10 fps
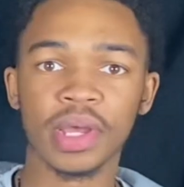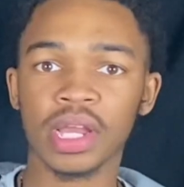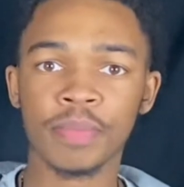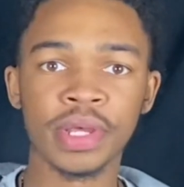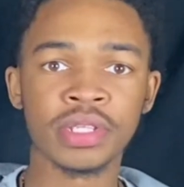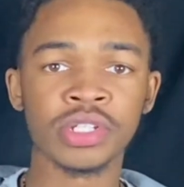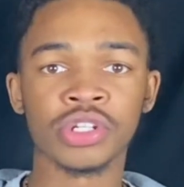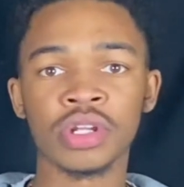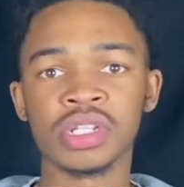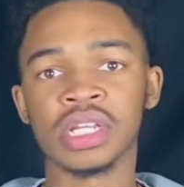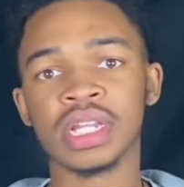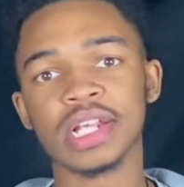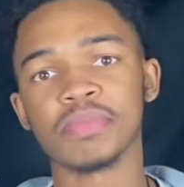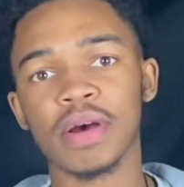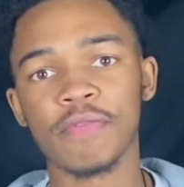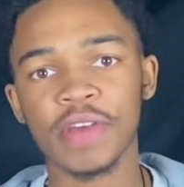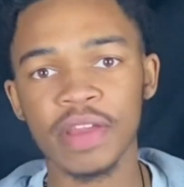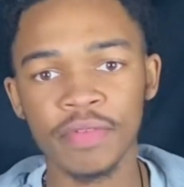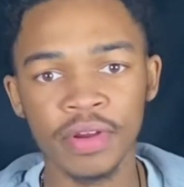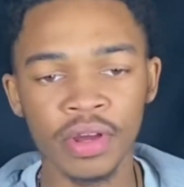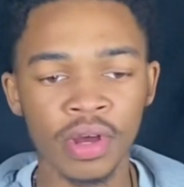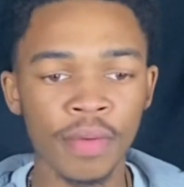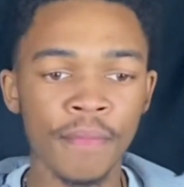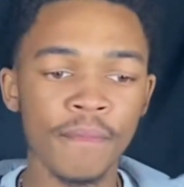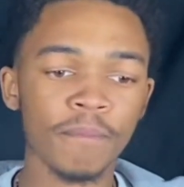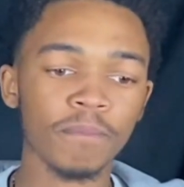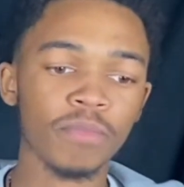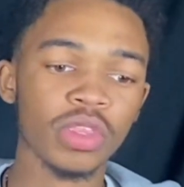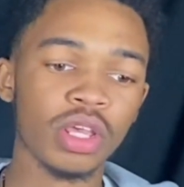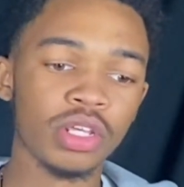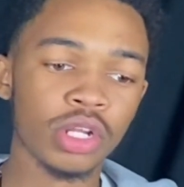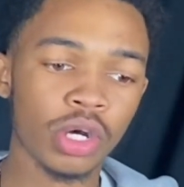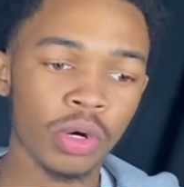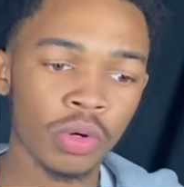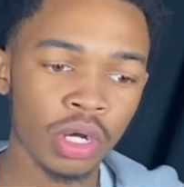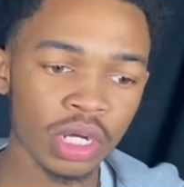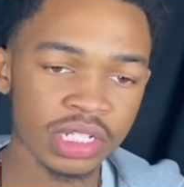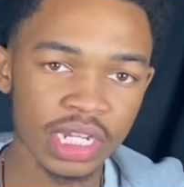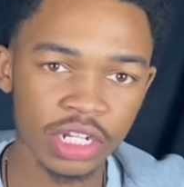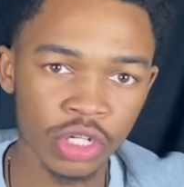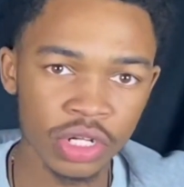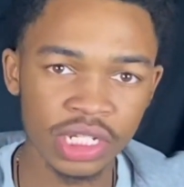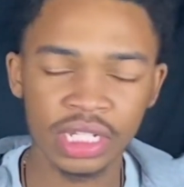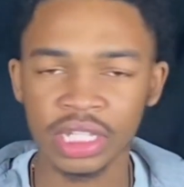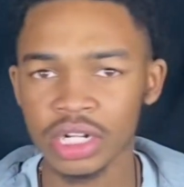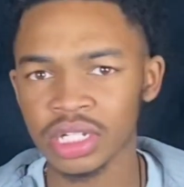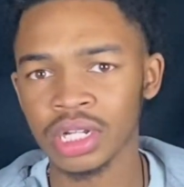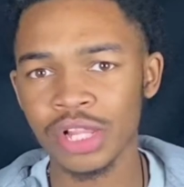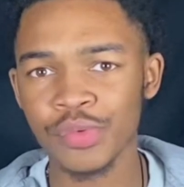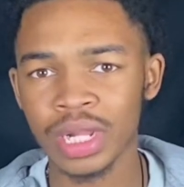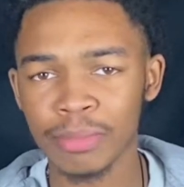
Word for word: a Pistons jersey, and that's my favorite um, you know, uh, city jersey. There's another one I'm